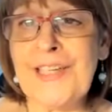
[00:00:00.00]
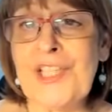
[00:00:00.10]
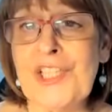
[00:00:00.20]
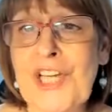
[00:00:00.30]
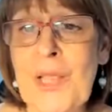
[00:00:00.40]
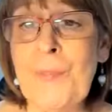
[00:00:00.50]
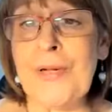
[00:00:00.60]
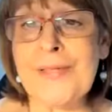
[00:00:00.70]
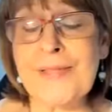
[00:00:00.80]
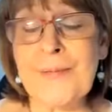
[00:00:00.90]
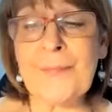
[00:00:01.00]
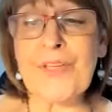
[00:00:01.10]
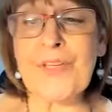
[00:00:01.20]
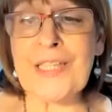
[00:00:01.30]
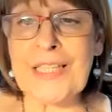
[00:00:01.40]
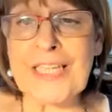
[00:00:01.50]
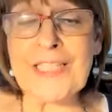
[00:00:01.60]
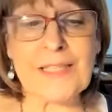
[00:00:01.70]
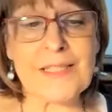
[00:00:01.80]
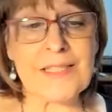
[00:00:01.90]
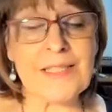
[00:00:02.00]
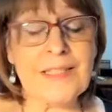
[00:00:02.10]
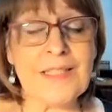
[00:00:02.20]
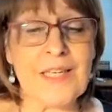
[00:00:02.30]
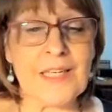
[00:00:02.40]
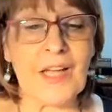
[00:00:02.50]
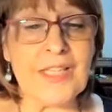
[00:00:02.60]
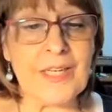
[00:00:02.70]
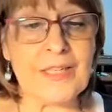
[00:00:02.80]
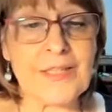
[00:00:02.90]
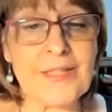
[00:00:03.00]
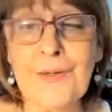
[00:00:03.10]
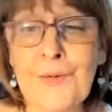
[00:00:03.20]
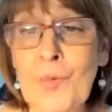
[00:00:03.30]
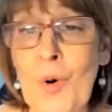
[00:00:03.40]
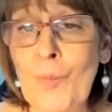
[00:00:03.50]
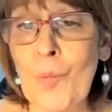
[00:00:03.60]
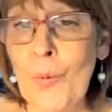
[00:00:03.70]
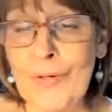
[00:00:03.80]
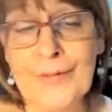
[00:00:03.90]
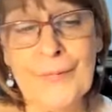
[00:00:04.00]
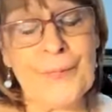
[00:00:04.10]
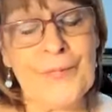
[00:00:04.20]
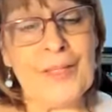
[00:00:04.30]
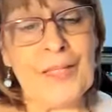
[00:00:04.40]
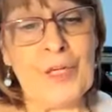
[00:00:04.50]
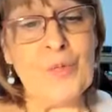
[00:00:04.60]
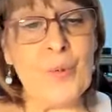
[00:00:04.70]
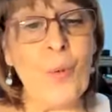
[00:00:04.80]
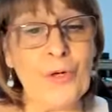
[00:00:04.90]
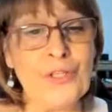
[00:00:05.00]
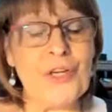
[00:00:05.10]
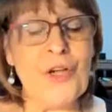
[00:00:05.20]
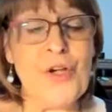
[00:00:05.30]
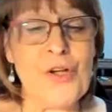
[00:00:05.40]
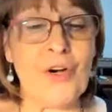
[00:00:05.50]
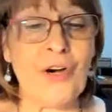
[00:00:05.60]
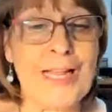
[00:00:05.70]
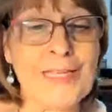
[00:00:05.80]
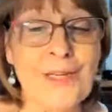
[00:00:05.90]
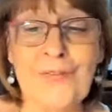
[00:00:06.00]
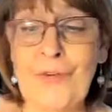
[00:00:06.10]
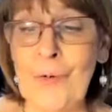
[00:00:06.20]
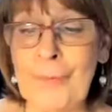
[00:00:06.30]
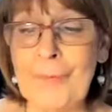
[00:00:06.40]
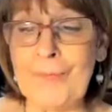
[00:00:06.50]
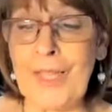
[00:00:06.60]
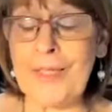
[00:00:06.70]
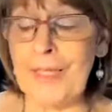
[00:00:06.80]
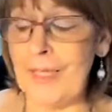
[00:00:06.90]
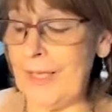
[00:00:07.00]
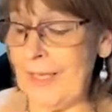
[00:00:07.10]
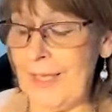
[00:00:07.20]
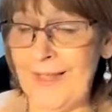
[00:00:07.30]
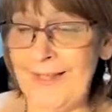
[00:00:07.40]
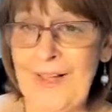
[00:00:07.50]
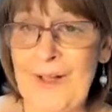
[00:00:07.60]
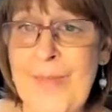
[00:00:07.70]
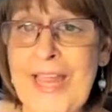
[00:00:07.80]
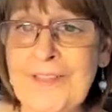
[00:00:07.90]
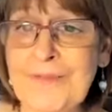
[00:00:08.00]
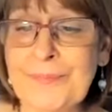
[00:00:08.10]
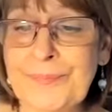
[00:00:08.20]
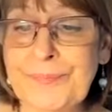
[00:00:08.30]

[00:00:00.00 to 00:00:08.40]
to shape us, to lead us, to guide us. What more could we want or ask for? Amen.